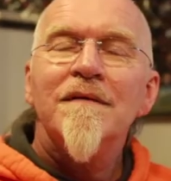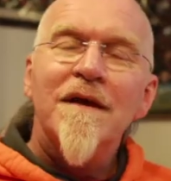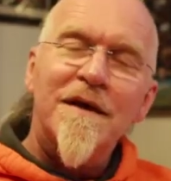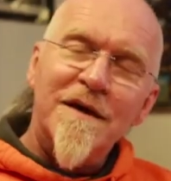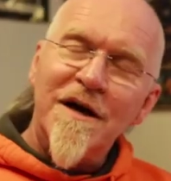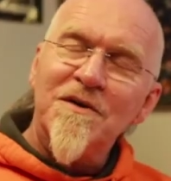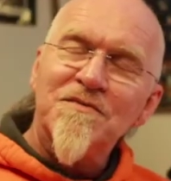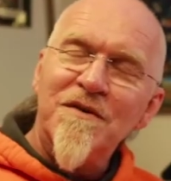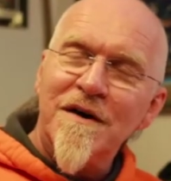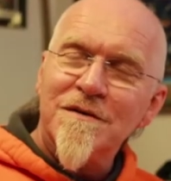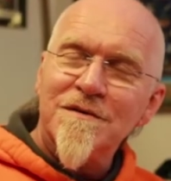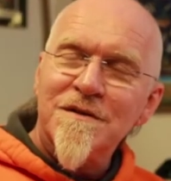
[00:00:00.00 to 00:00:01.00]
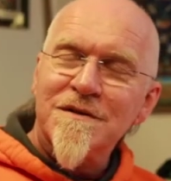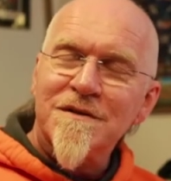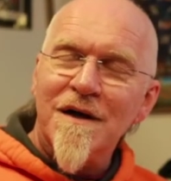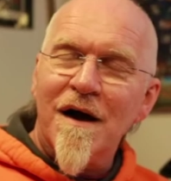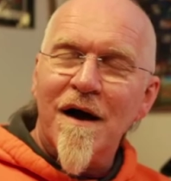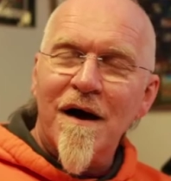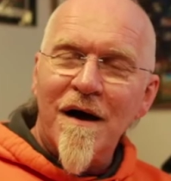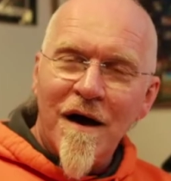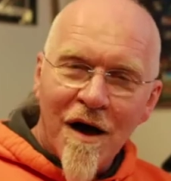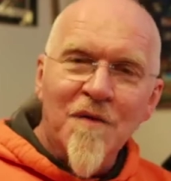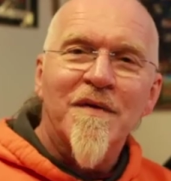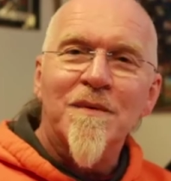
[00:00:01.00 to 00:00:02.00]
There you go, folks. I uh,
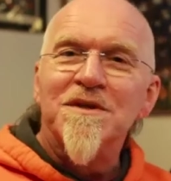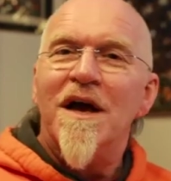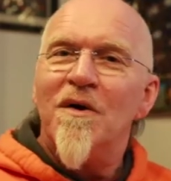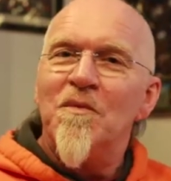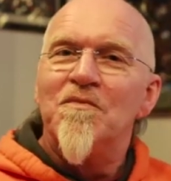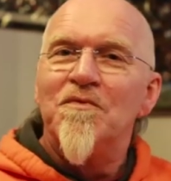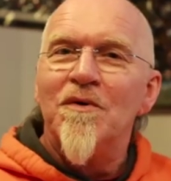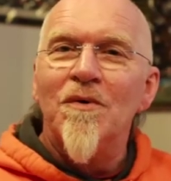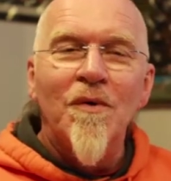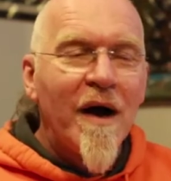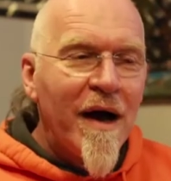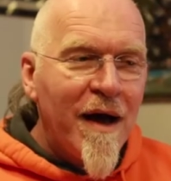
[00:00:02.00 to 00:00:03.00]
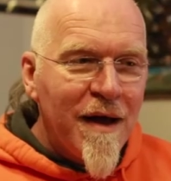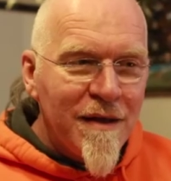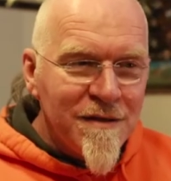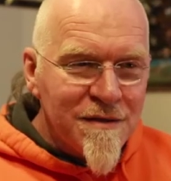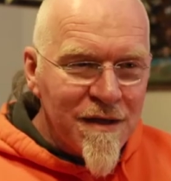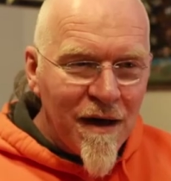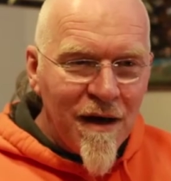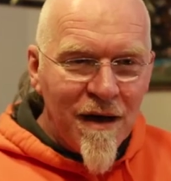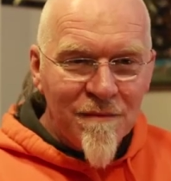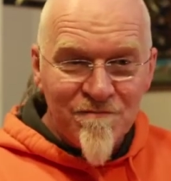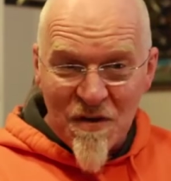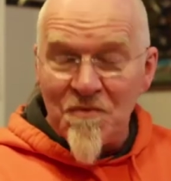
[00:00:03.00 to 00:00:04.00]
hope that was helpful and
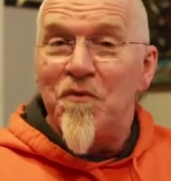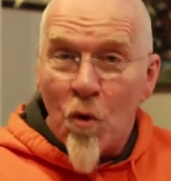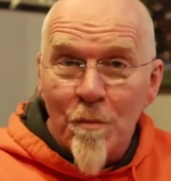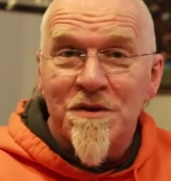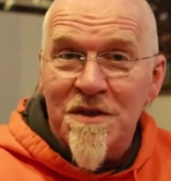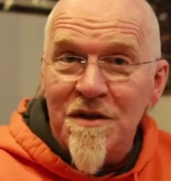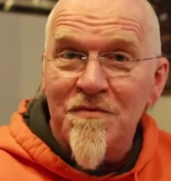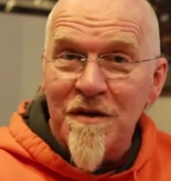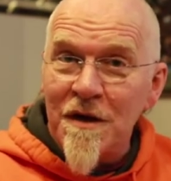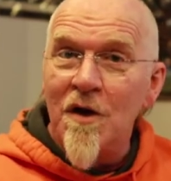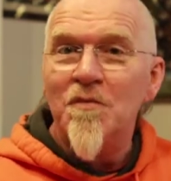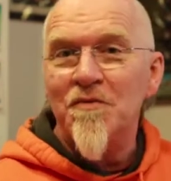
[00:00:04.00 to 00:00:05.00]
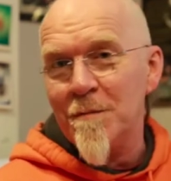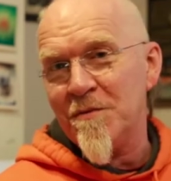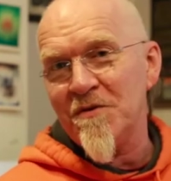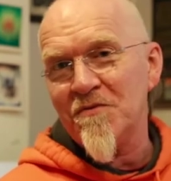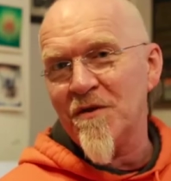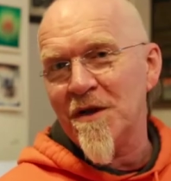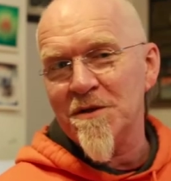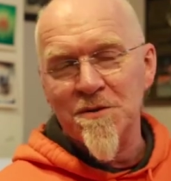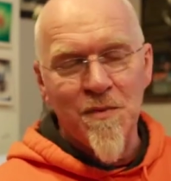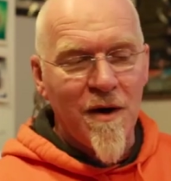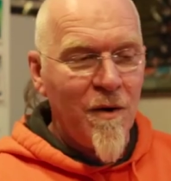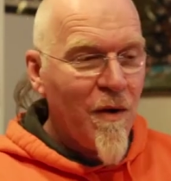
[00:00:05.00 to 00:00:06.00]
um, informative and hopefully a bit of fun as
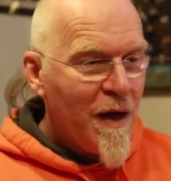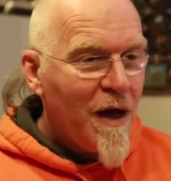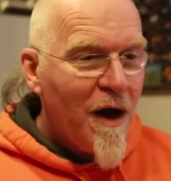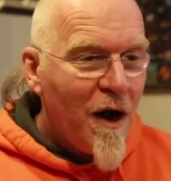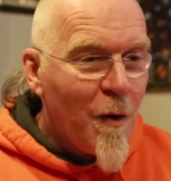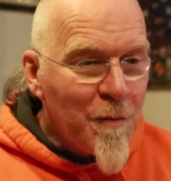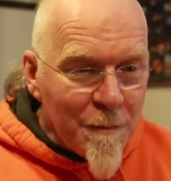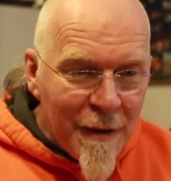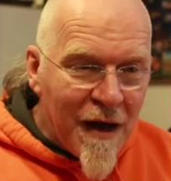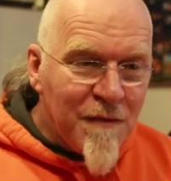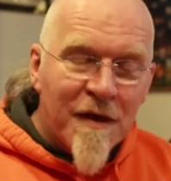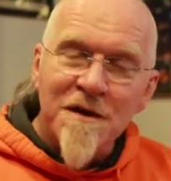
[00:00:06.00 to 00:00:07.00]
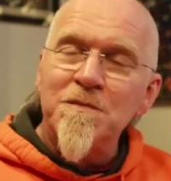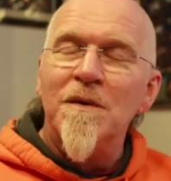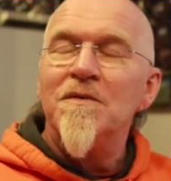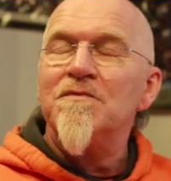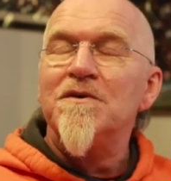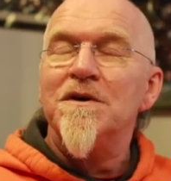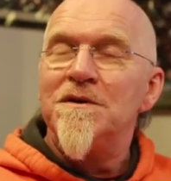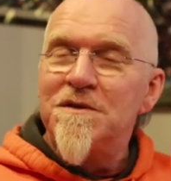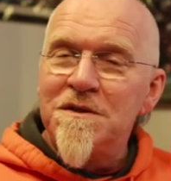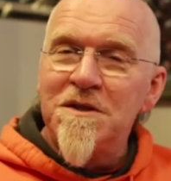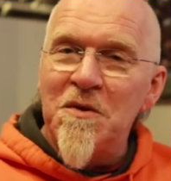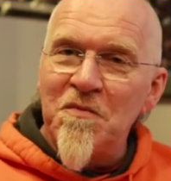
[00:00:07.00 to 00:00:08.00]
well. I'll be back next month,
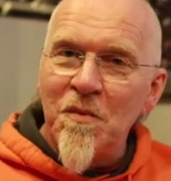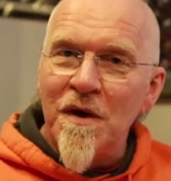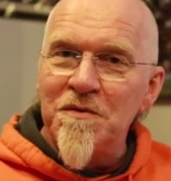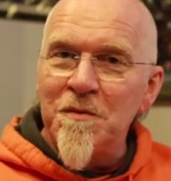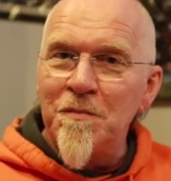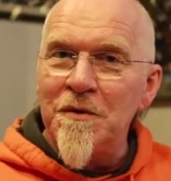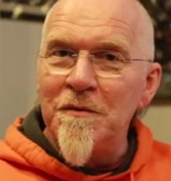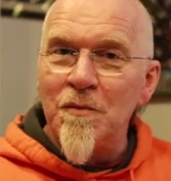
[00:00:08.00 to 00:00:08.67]
courtesy of the wonderful